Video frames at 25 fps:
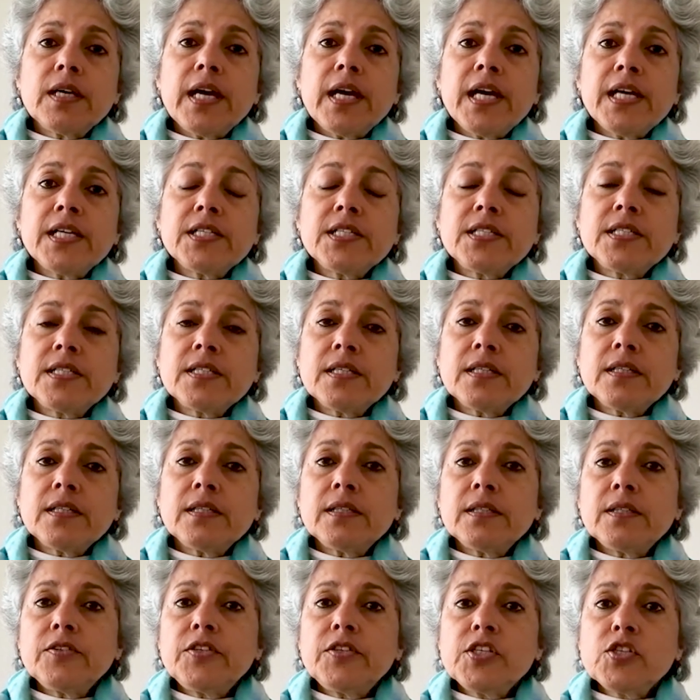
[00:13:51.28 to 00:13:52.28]
and
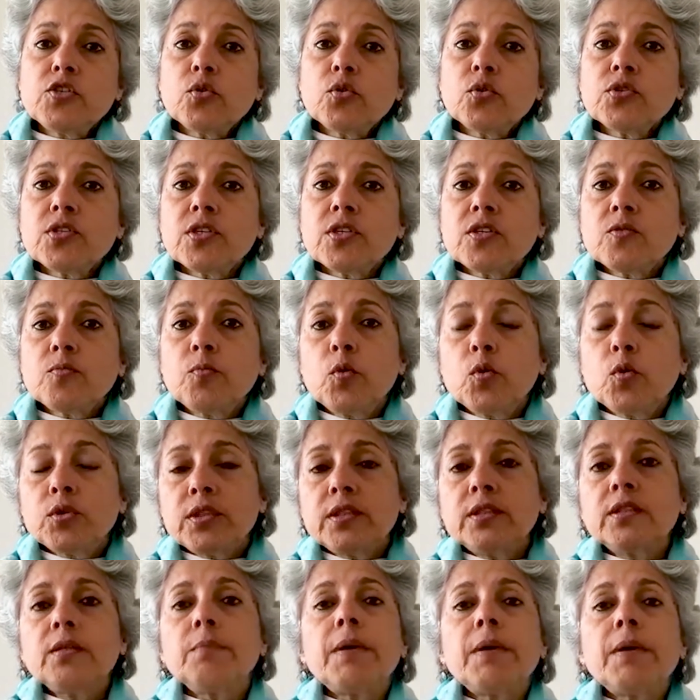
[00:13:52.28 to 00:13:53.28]
resources, both
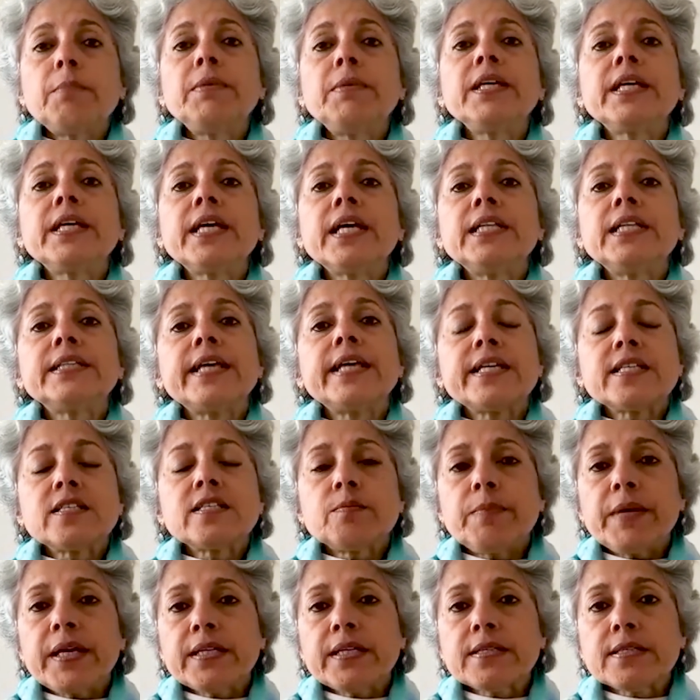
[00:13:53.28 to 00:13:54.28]
in the public health
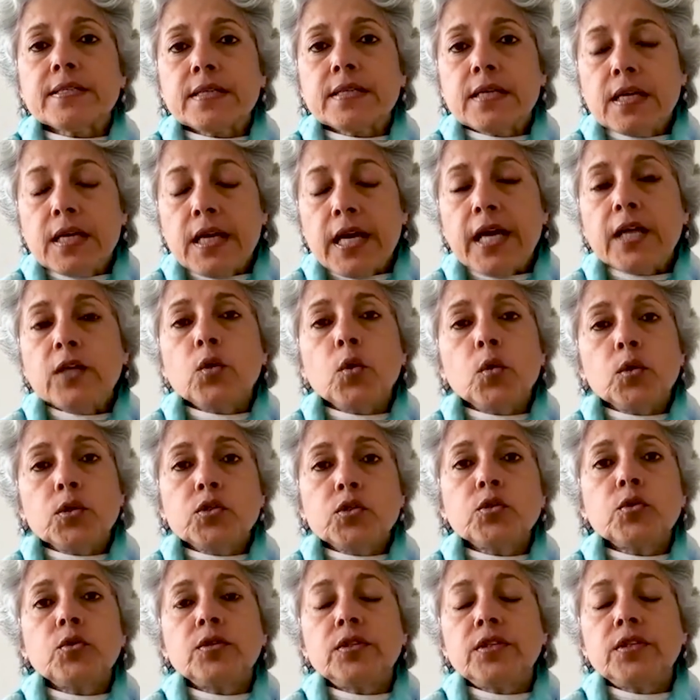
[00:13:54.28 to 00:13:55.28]
aspects and
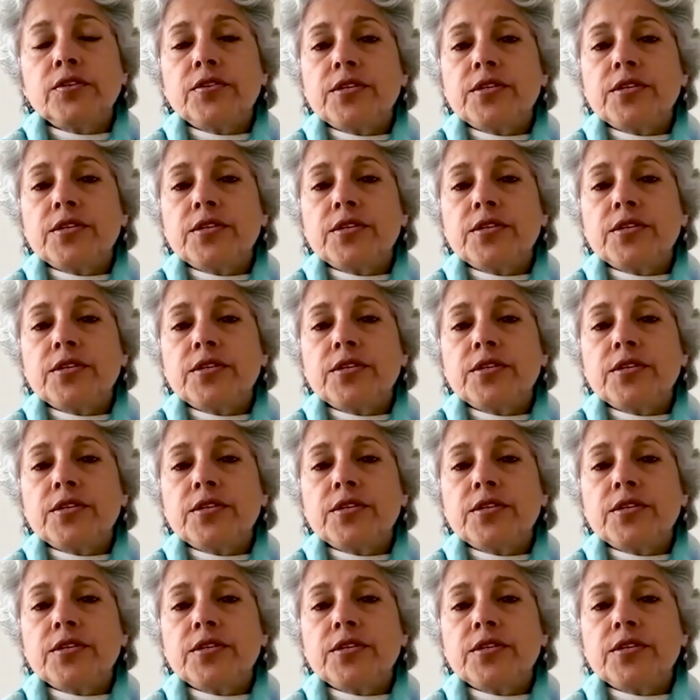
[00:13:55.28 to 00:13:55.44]
also in the